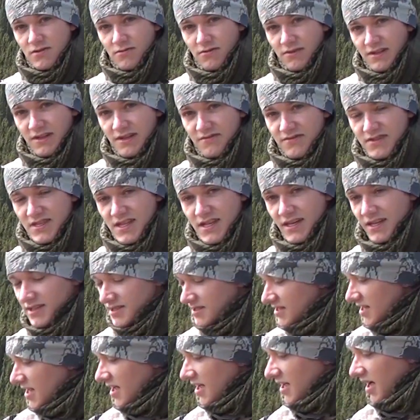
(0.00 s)
or leaves
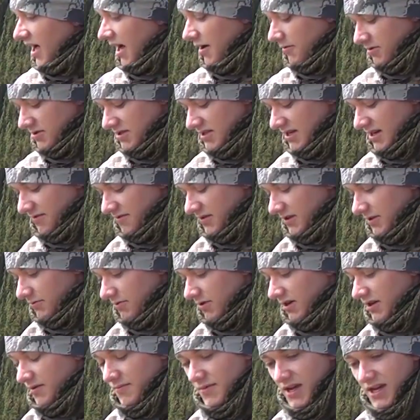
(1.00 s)
things, I would definitely
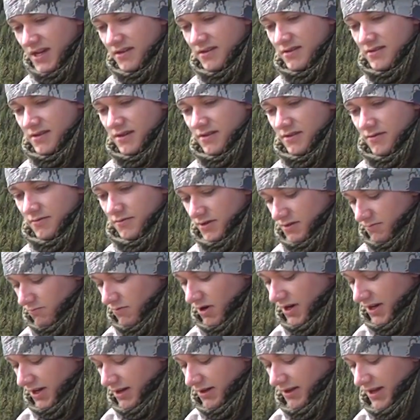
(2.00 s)
recommend
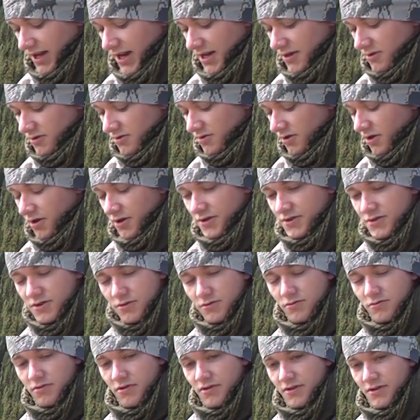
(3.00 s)
running a lanyard
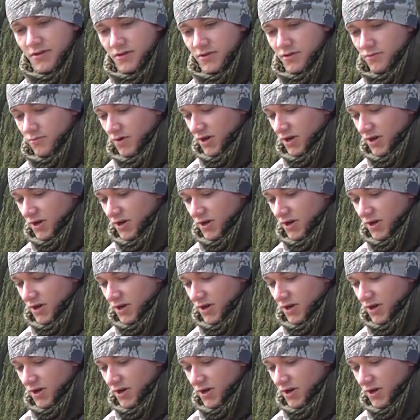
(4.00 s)
onto your